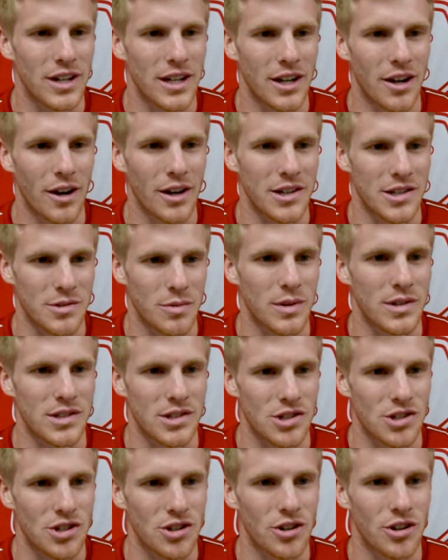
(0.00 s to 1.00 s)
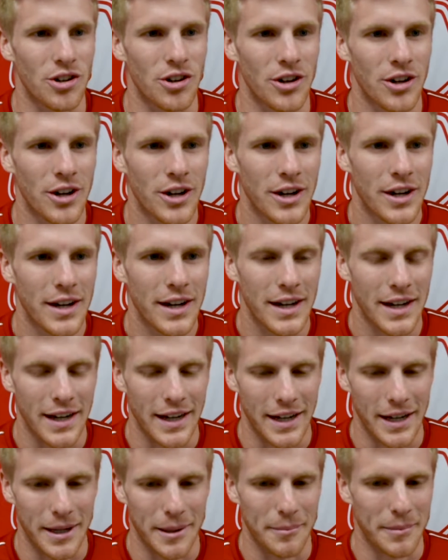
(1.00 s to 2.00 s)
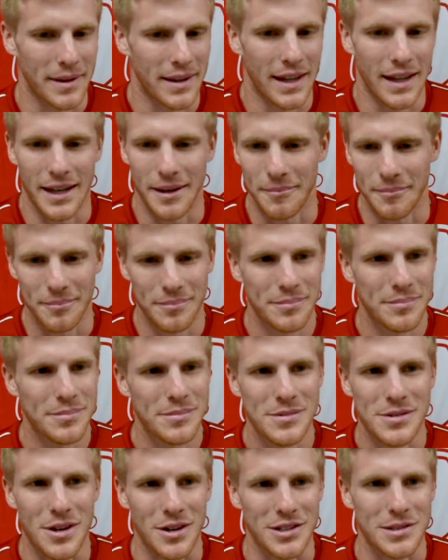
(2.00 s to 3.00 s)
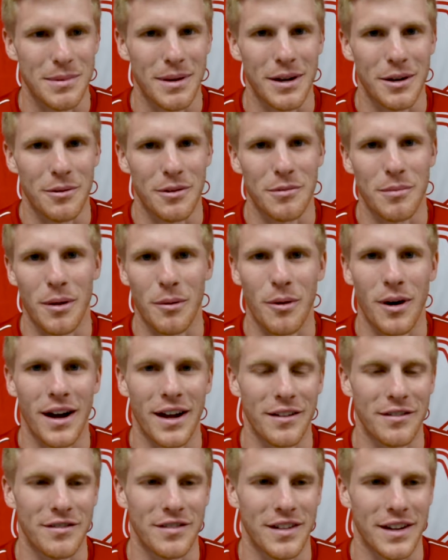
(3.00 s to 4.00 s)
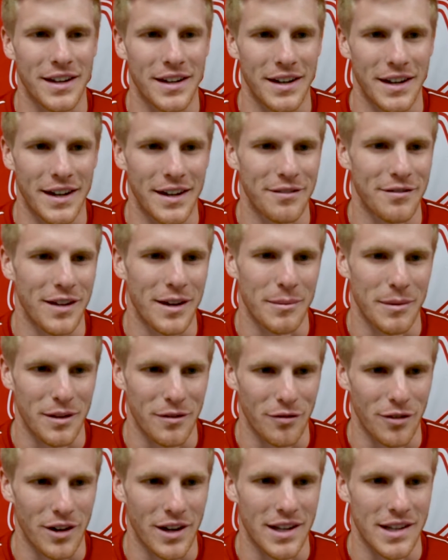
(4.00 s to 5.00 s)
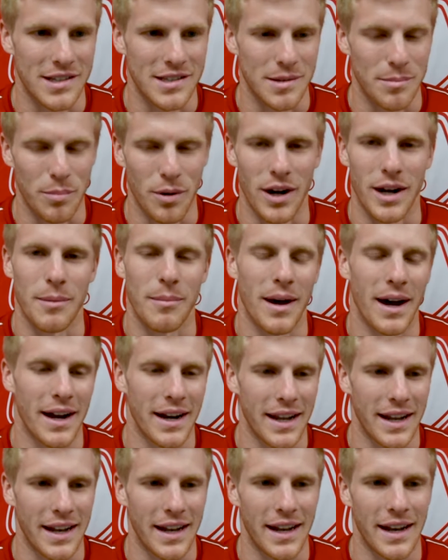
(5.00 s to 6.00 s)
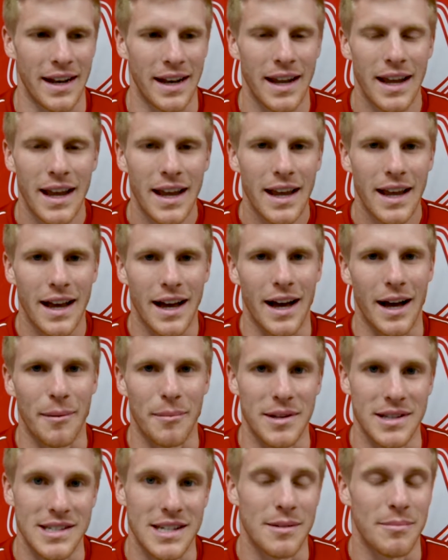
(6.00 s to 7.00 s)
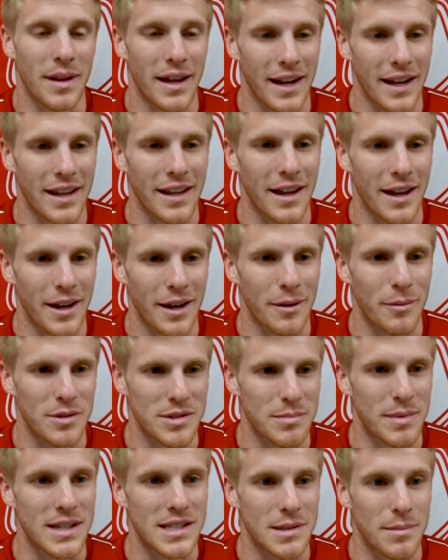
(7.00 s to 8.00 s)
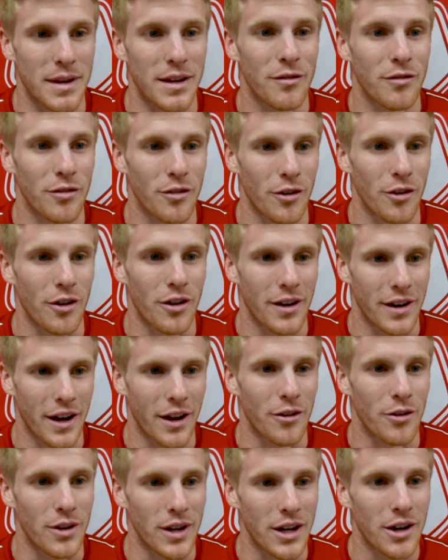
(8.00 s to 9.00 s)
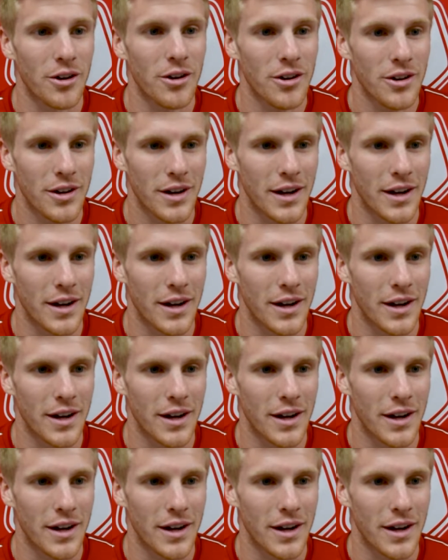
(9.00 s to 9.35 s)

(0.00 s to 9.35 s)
You know, I just wasn't sure. And then talked about it with my wife and family and friends and prayed about it. And it seemed like it was meant to be for another year.